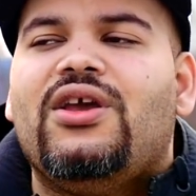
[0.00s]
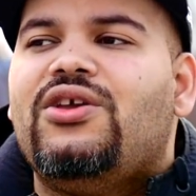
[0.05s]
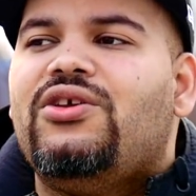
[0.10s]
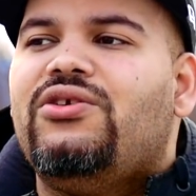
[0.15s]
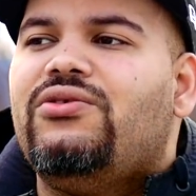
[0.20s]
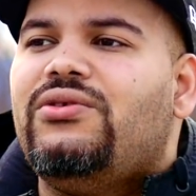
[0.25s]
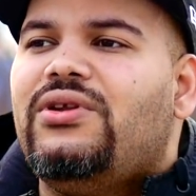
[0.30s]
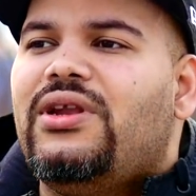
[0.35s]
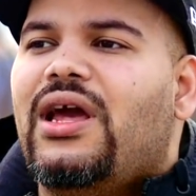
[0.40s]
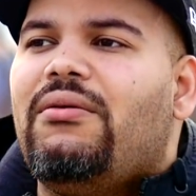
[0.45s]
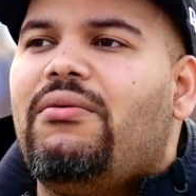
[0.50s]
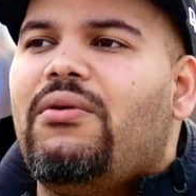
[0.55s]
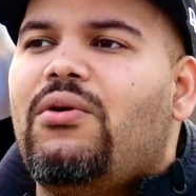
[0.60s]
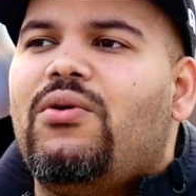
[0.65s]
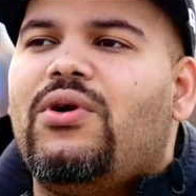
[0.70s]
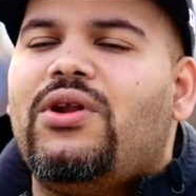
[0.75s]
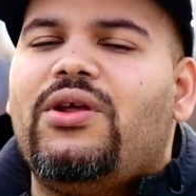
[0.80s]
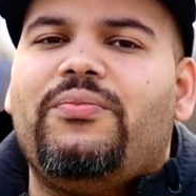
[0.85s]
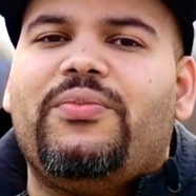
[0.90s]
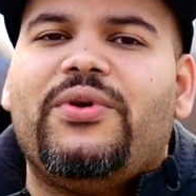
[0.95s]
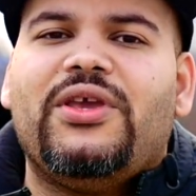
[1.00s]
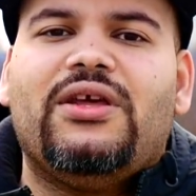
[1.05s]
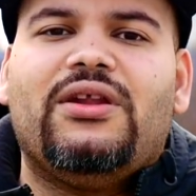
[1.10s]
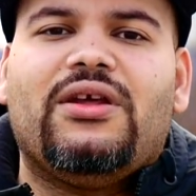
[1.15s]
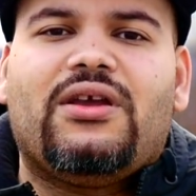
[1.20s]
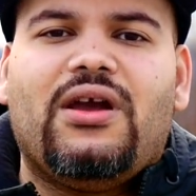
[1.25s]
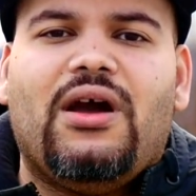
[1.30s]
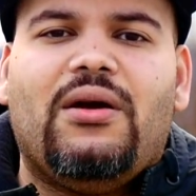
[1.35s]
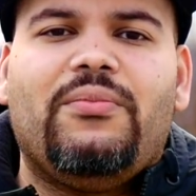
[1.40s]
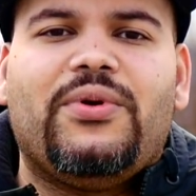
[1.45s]
You never want to be in
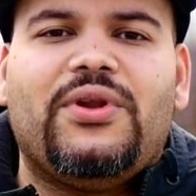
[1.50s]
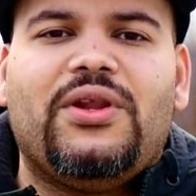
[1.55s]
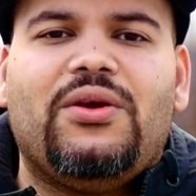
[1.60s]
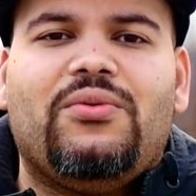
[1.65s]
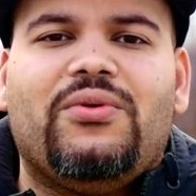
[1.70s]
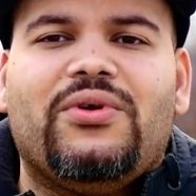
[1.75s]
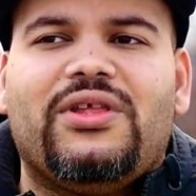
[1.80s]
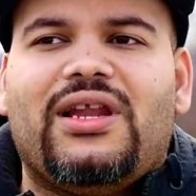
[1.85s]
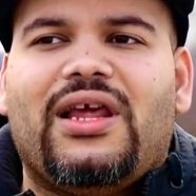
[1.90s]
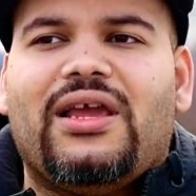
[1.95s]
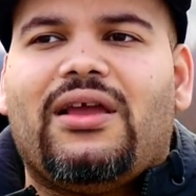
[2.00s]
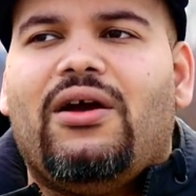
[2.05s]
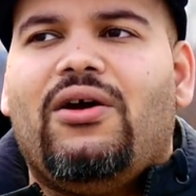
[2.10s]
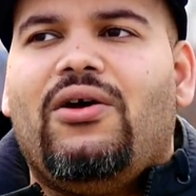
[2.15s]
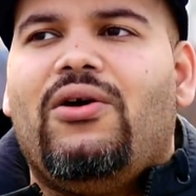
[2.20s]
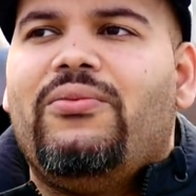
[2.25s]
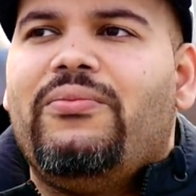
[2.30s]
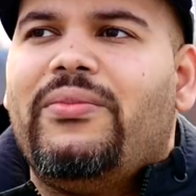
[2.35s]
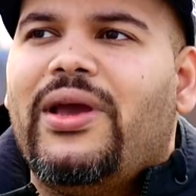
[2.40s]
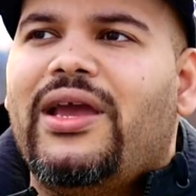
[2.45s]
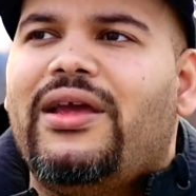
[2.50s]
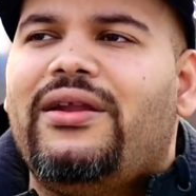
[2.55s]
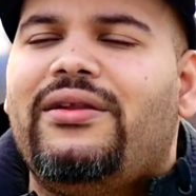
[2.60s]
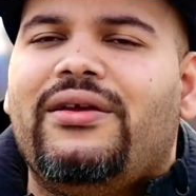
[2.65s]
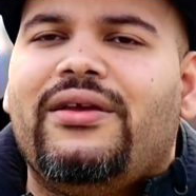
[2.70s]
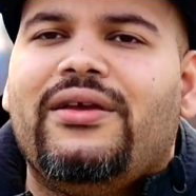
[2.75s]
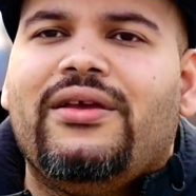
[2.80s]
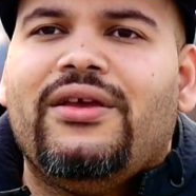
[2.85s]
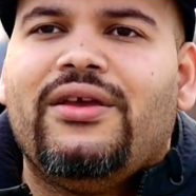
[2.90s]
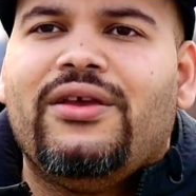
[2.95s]
a company where they're like, "Oh man,
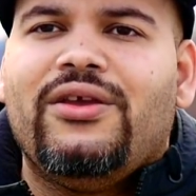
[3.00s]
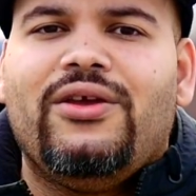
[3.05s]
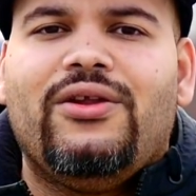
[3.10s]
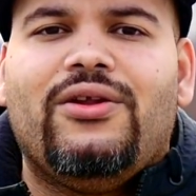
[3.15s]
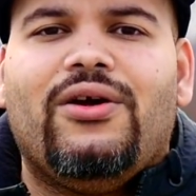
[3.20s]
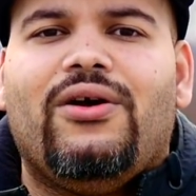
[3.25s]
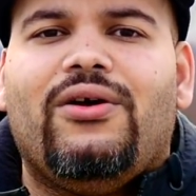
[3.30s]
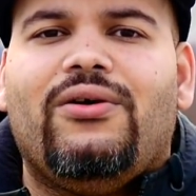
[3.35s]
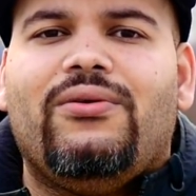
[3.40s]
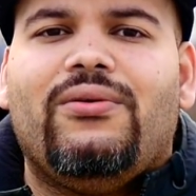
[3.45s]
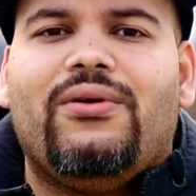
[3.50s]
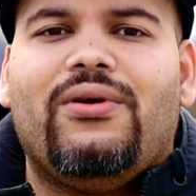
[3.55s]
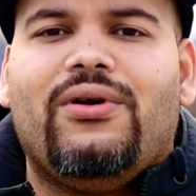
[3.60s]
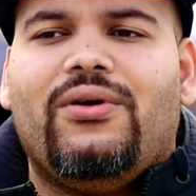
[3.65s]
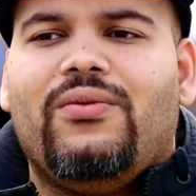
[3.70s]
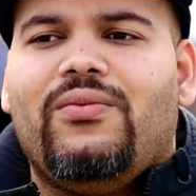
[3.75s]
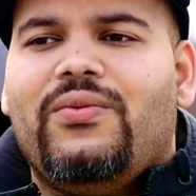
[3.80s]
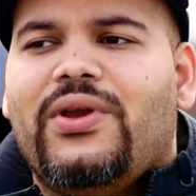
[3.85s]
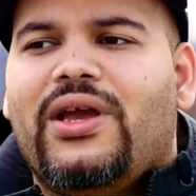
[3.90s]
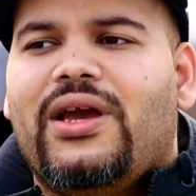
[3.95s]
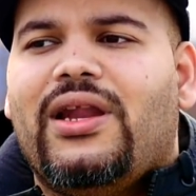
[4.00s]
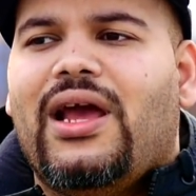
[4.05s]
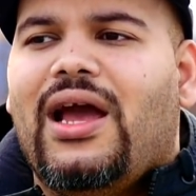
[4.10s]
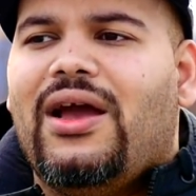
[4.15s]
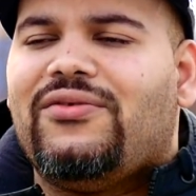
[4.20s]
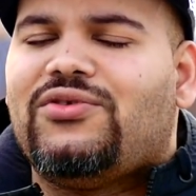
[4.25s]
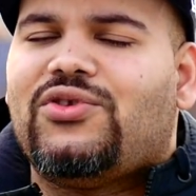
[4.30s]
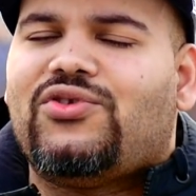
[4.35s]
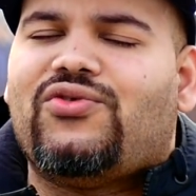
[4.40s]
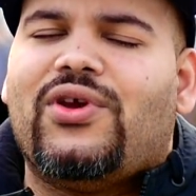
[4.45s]
you know, uh, we're going to
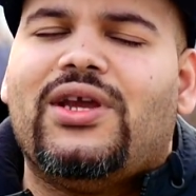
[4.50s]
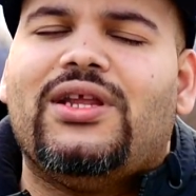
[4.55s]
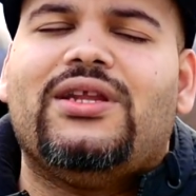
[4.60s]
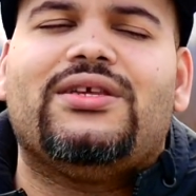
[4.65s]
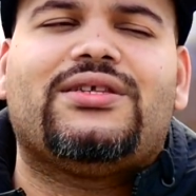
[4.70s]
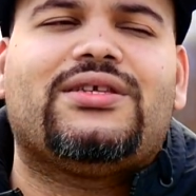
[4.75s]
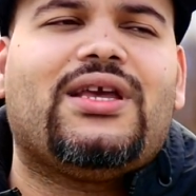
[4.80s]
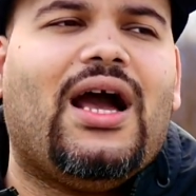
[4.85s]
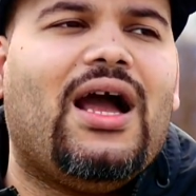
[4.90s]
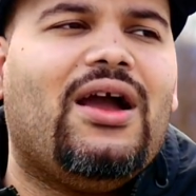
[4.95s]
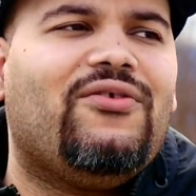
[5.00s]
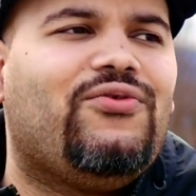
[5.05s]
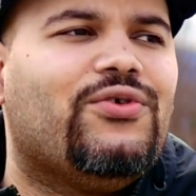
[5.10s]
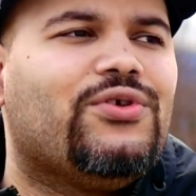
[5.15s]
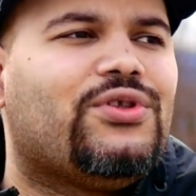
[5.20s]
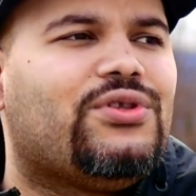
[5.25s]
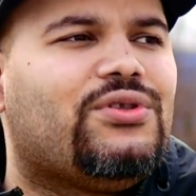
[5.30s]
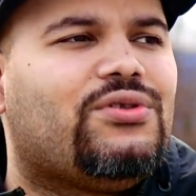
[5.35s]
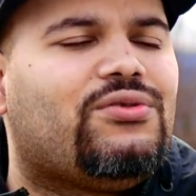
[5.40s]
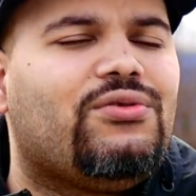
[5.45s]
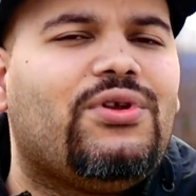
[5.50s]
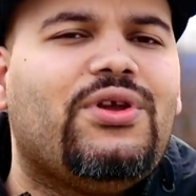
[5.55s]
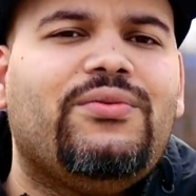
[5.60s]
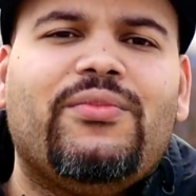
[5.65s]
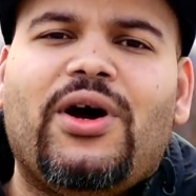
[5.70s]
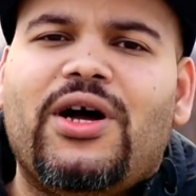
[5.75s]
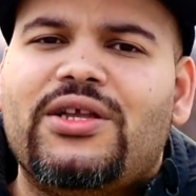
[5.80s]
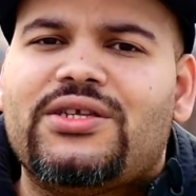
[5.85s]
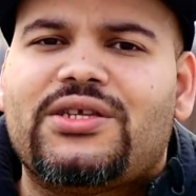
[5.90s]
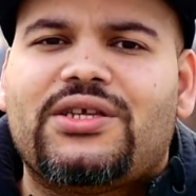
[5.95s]
have to train this guy for 3
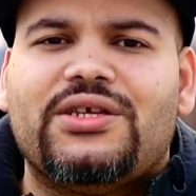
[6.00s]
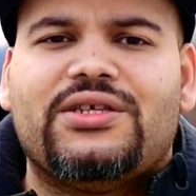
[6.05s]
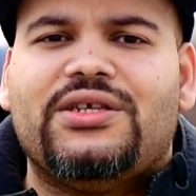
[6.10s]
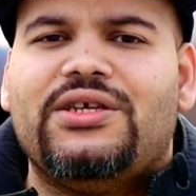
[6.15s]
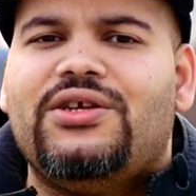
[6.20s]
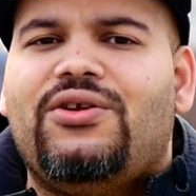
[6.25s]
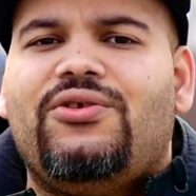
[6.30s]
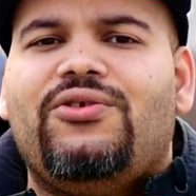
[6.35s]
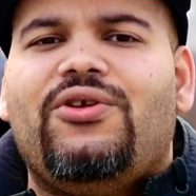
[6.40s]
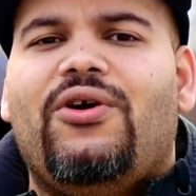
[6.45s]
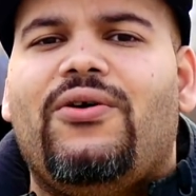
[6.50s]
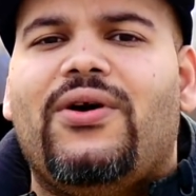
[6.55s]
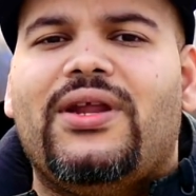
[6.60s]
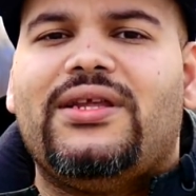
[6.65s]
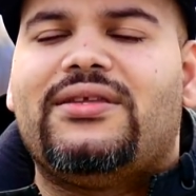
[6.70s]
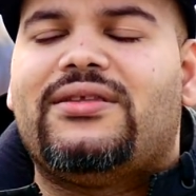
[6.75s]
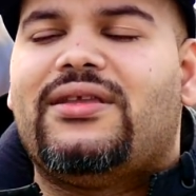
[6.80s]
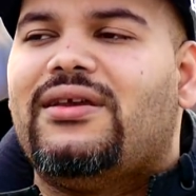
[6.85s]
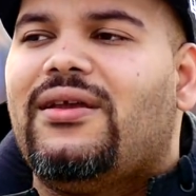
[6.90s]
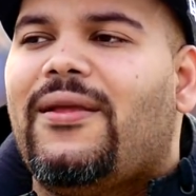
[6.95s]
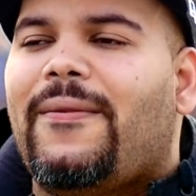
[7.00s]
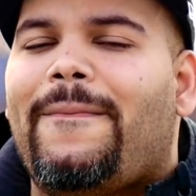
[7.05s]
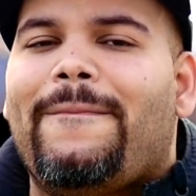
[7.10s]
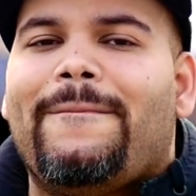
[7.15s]
months cuz he don't know anything."